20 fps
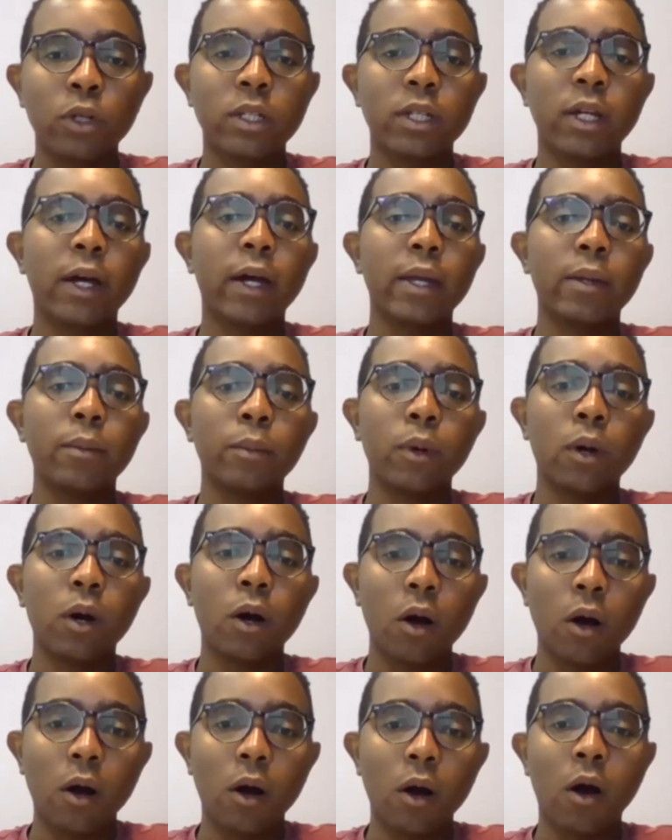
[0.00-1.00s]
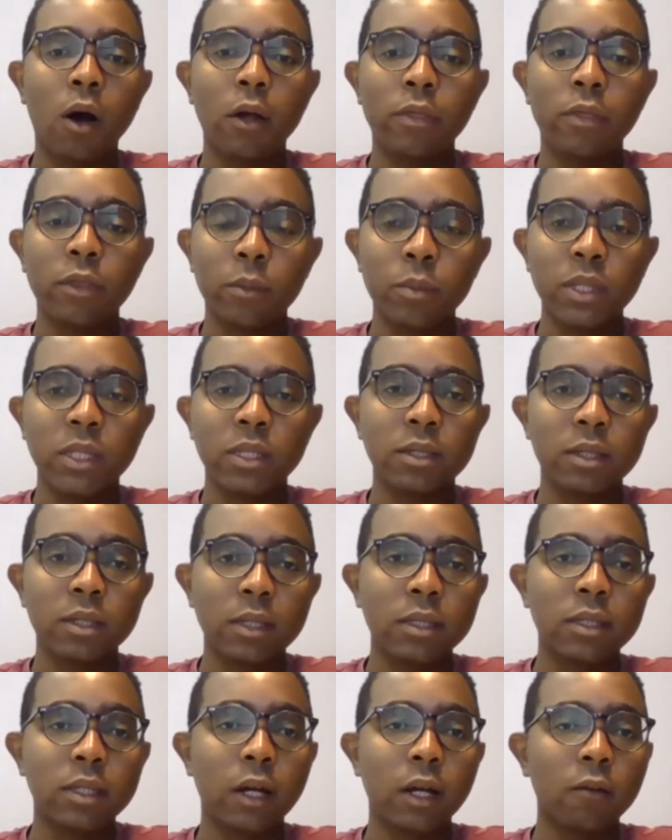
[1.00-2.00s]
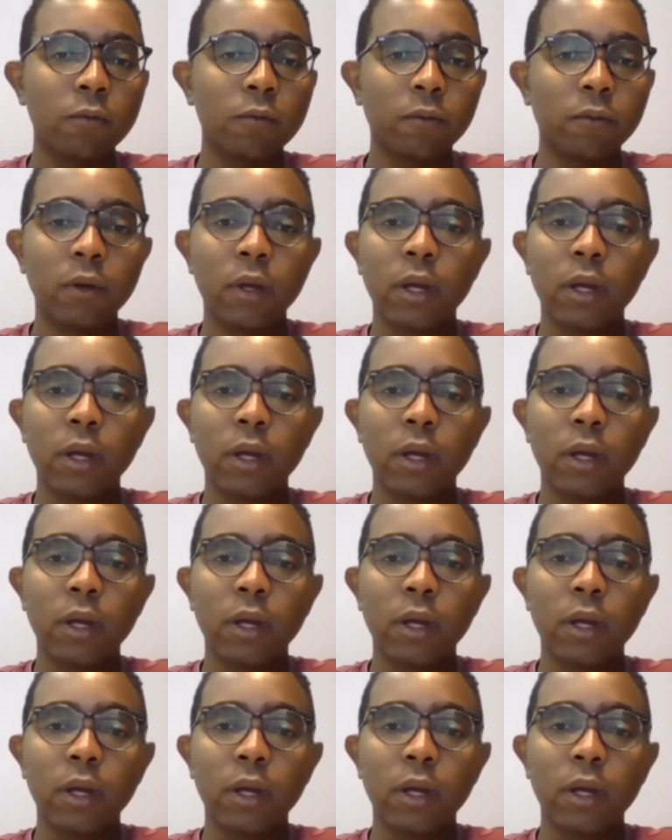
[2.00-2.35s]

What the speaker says: time on the business itself.